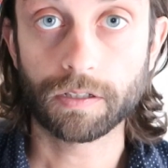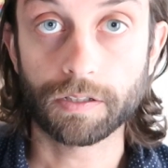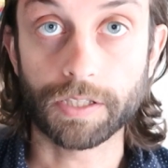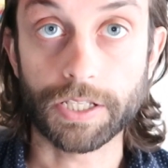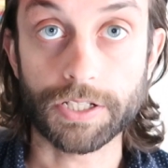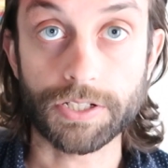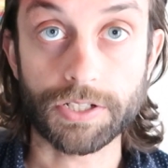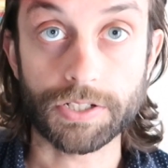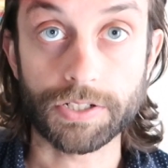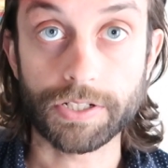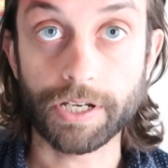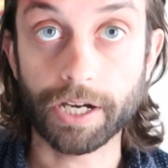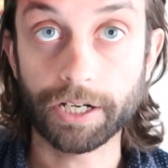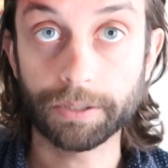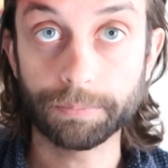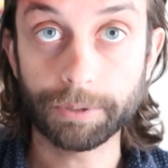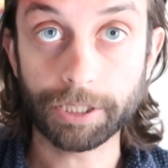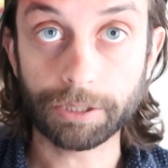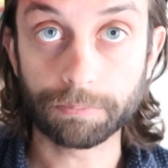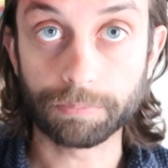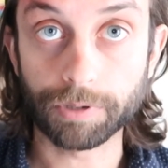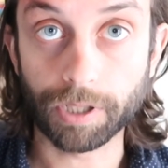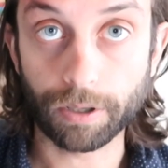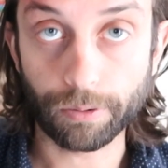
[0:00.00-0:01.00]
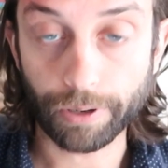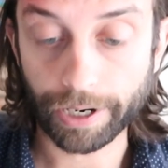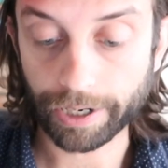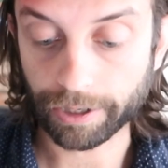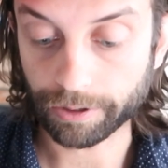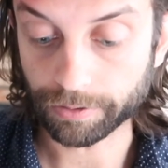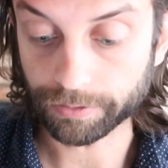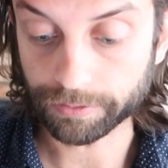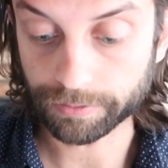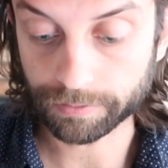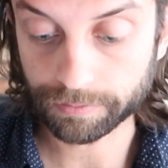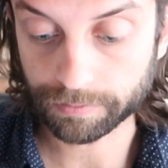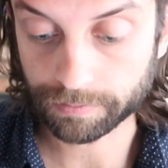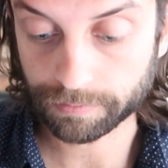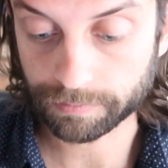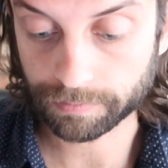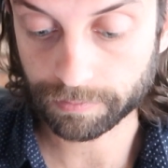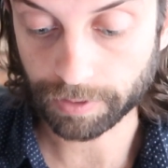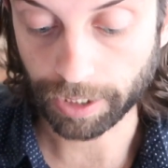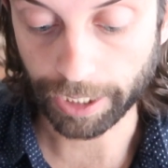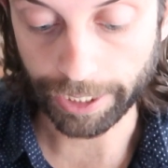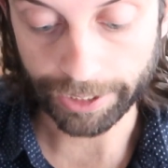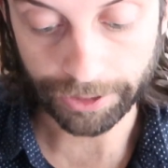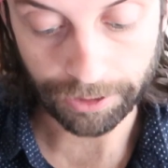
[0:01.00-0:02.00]
This is not a big blowout
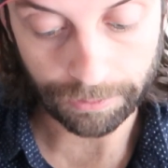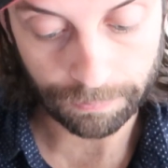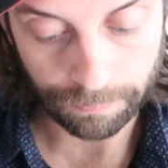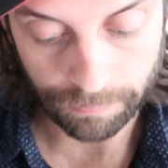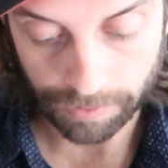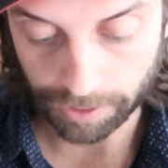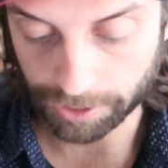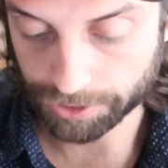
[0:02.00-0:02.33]
item.